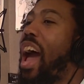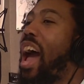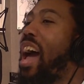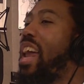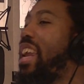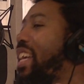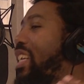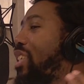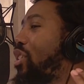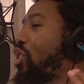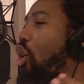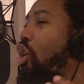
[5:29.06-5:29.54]

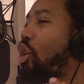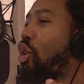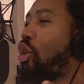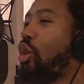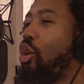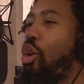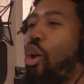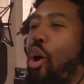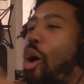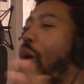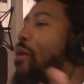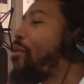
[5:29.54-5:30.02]
and it's a
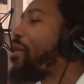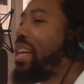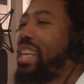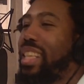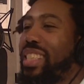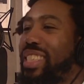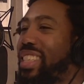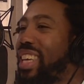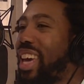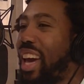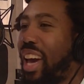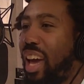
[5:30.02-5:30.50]

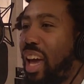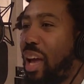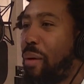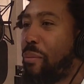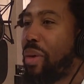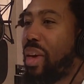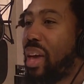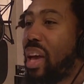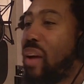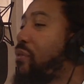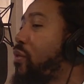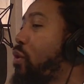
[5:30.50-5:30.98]
glorious
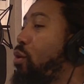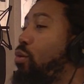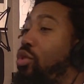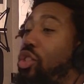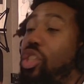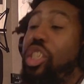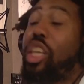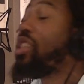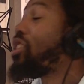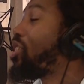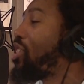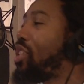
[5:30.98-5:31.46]
game if you
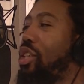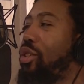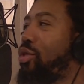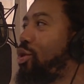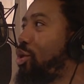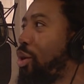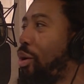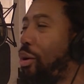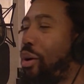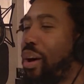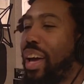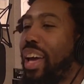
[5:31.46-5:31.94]
just
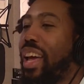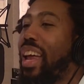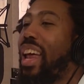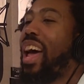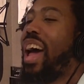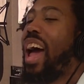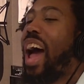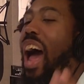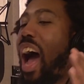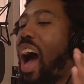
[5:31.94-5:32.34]
enjoy it.